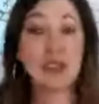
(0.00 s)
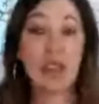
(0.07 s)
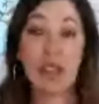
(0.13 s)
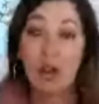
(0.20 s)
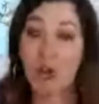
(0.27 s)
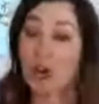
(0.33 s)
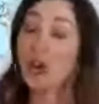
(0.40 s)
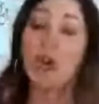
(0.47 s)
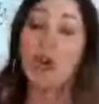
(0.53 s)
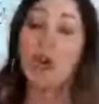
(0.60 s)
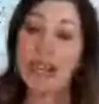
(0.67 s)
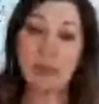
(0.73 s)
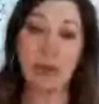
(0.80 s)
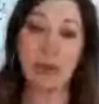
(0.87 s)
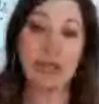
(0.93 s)
it grew
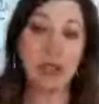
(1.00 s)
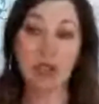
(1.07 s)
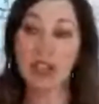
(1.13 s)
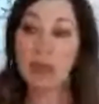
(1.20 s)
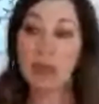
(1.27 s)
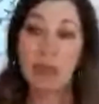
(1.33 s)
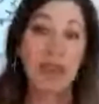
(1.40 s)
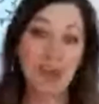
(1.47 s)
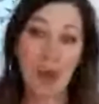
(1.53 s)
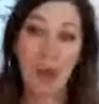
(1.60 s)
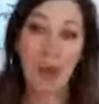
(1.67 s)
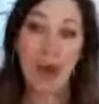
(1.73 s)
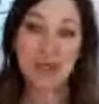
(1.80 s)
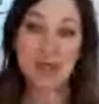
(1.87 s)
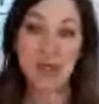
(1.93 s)
exponentially beyond my
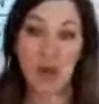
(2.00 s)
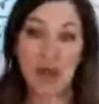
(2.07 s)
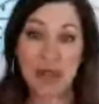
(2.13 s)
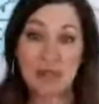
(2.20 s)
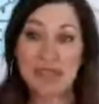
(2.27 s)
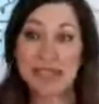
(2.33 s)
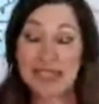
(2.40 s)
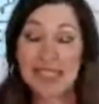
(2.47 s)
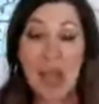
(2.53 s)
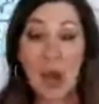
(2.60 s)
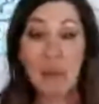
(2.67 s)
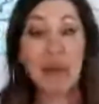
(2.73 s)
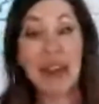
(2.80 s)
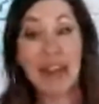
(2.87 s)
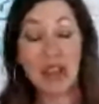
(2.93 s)
wildest dreams. And so,
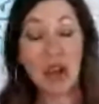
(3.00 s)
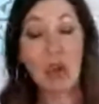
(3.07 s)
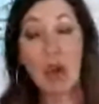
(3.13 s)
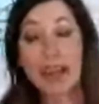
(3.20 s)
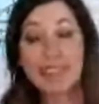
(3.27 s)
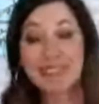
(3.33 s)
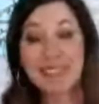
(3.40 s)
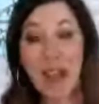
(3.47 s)
but you know what?